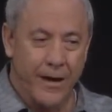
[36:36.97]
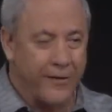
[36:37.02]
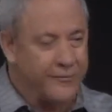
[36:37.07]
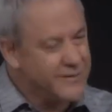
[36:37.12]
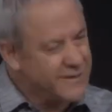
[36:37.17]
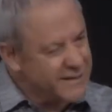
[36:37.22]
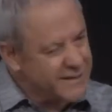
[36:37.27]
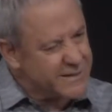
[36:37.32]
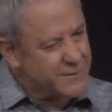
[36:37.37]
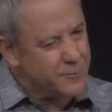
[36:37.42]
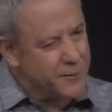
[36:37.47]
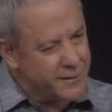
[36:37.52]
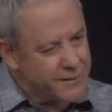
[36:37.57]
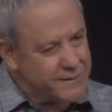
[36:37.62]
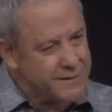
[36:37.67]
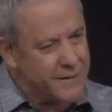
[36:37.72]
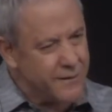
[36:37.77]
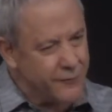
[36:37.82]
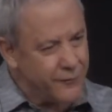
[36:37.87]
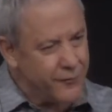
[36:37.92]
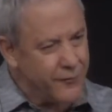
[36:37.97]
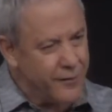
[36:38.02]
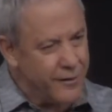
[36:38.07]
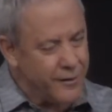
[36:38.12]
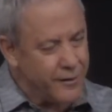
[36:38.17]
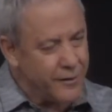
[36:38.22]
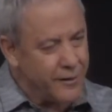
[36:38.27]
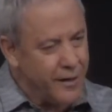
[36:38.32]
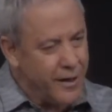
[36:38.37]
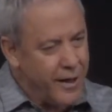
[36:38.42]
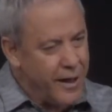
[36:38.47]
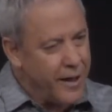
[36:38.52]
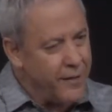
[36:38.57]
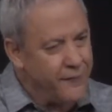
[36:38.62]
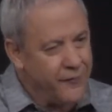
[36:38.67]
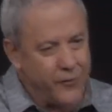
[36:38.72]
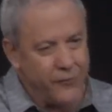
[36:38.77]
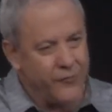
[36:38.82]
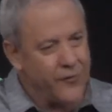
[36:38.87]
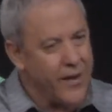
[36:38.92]
I've just been set free. Hey,
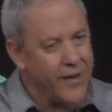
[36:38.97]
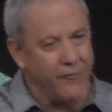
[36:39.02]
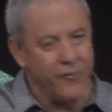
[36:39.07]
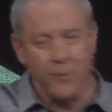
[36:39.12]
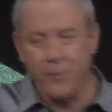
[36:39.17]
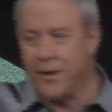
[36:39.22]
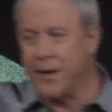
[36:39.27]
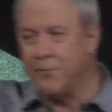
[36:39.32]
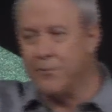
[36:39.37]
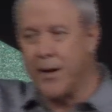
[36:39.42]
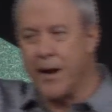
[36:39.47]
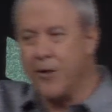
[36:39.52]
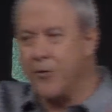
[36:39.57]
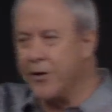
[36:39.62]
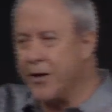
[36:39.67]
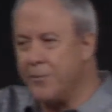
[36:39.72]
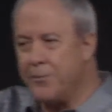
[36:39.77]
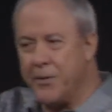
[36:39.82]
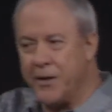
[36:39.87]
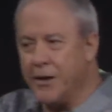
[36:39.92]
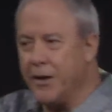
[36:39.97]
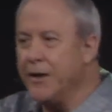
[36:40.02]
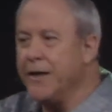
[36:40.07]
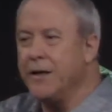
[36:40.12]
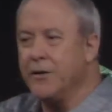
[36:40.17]
if you've ever been bound up in